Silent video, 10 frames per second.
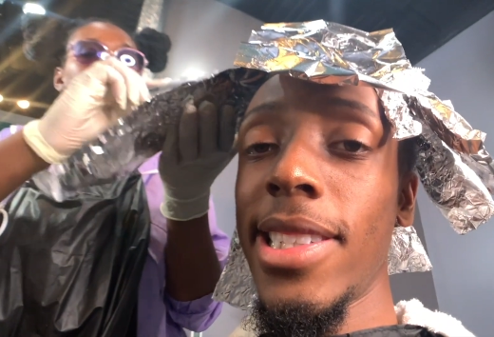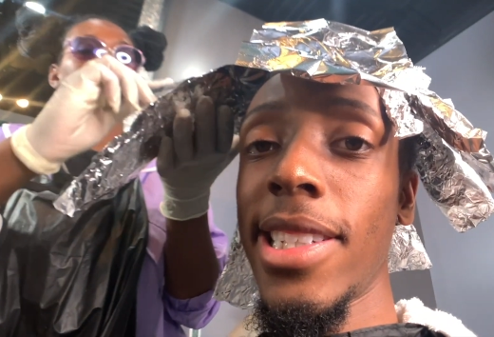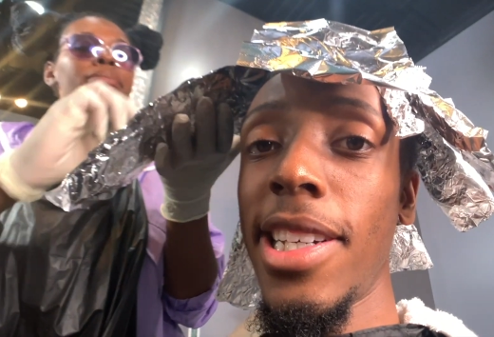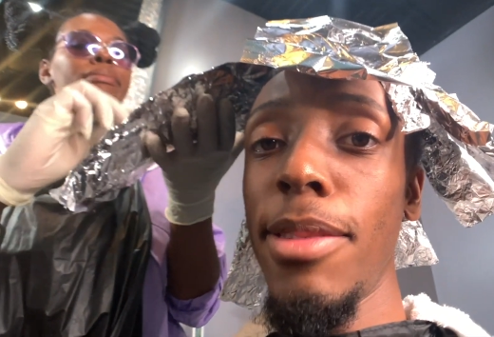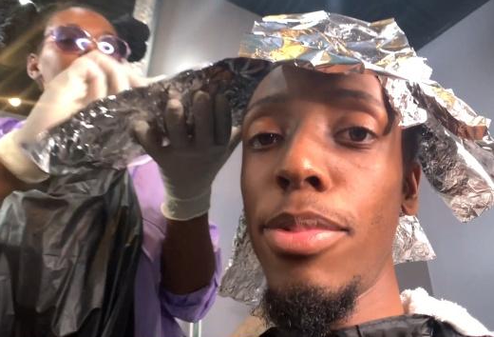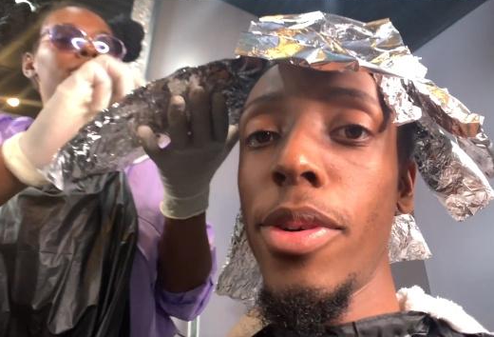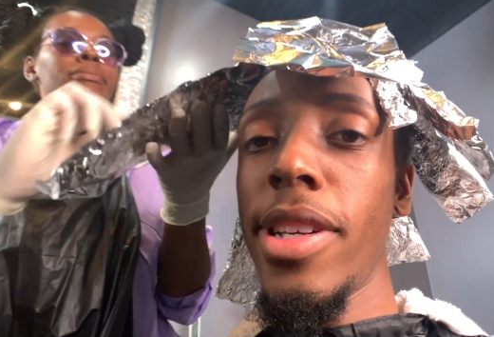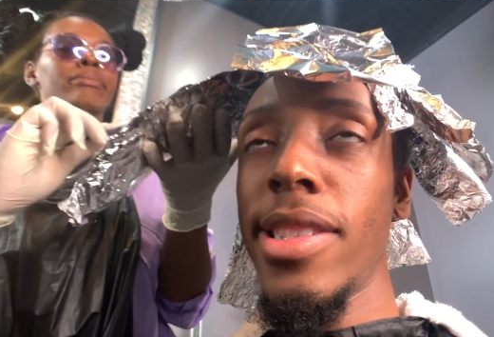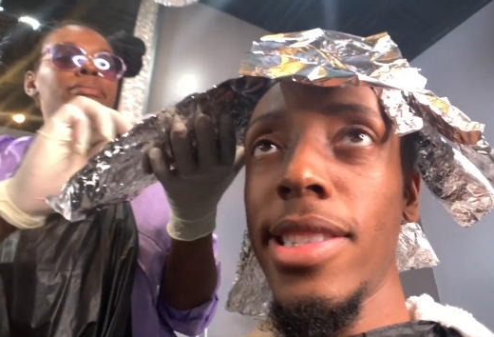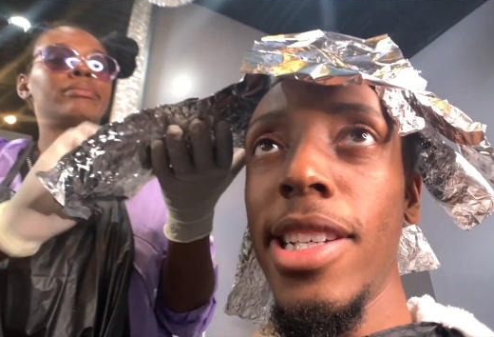Speaker 1: Good point.
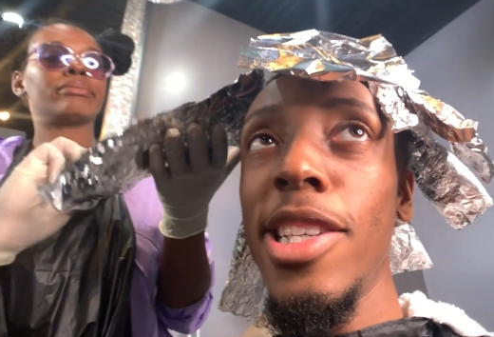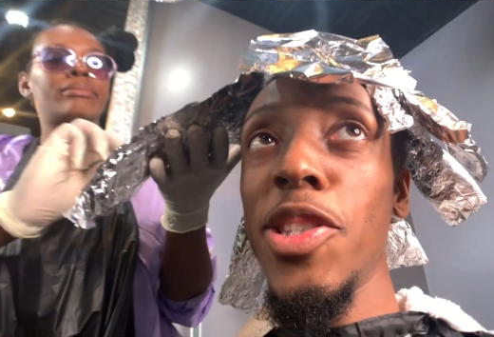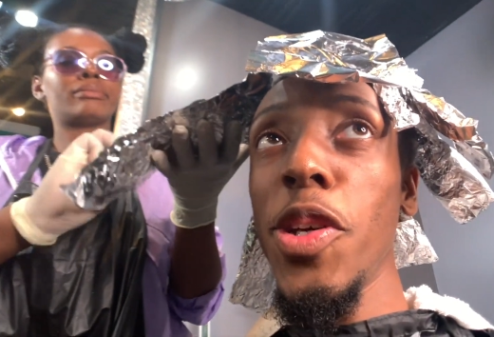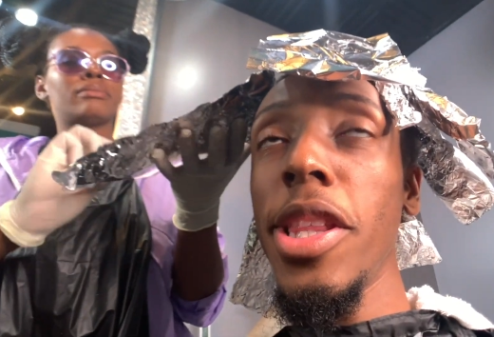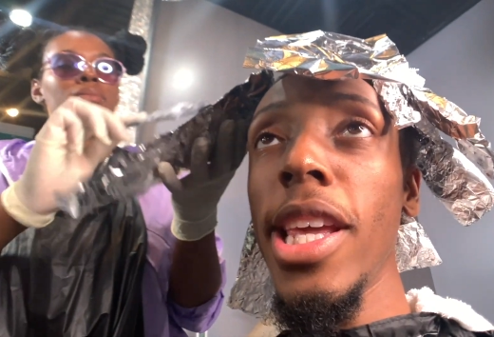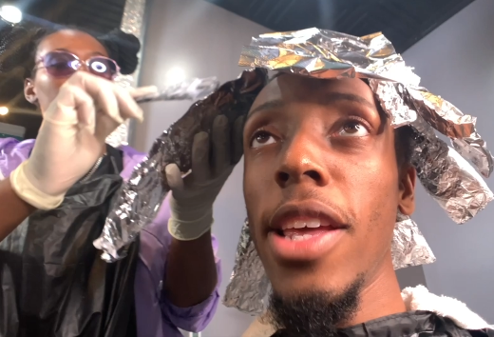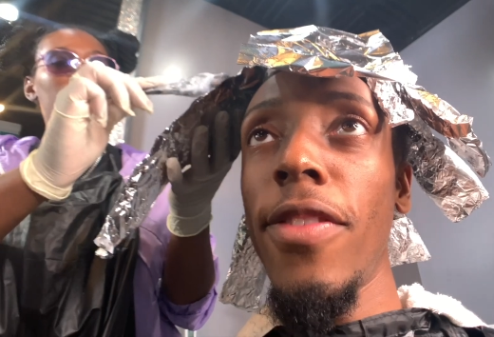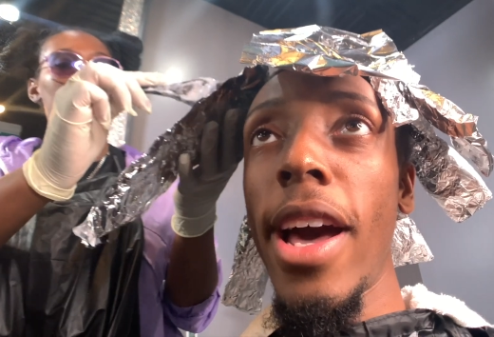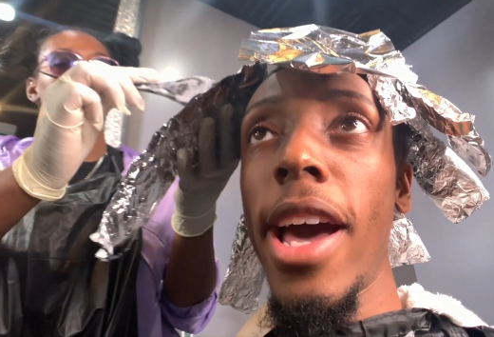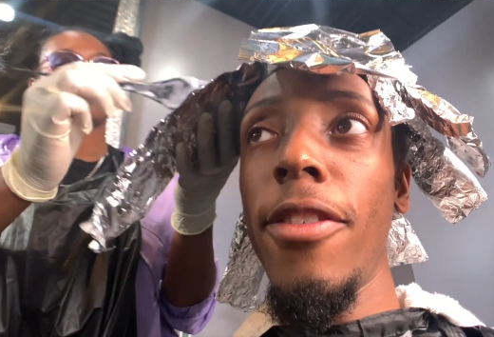So you think if I
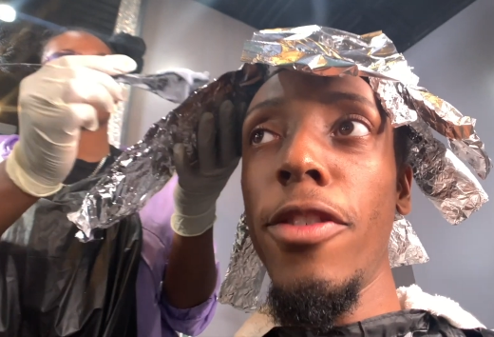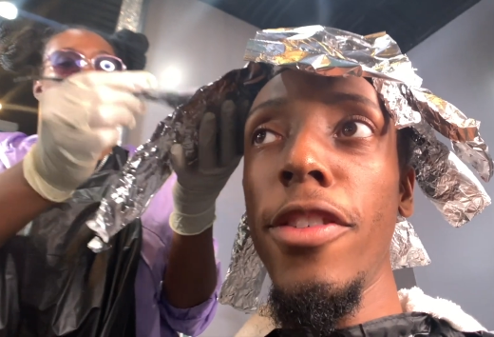had free